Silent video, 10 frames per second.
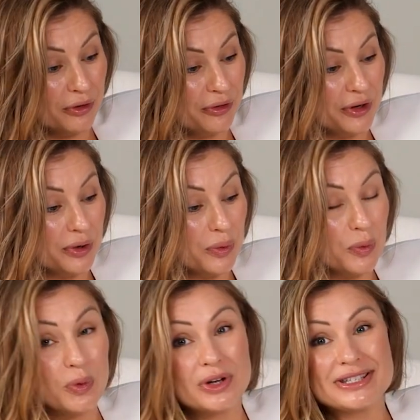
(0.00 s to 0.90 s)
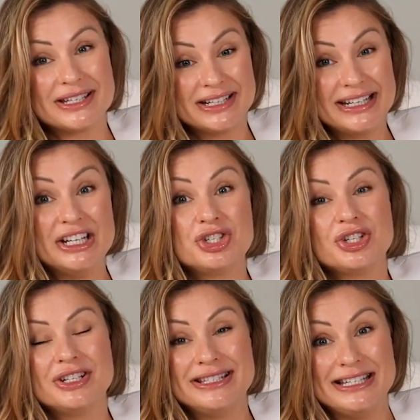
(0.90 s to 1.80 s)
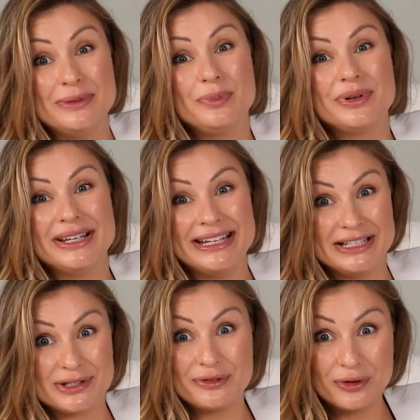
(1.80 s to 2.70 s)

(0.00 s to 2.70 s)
of what each tip is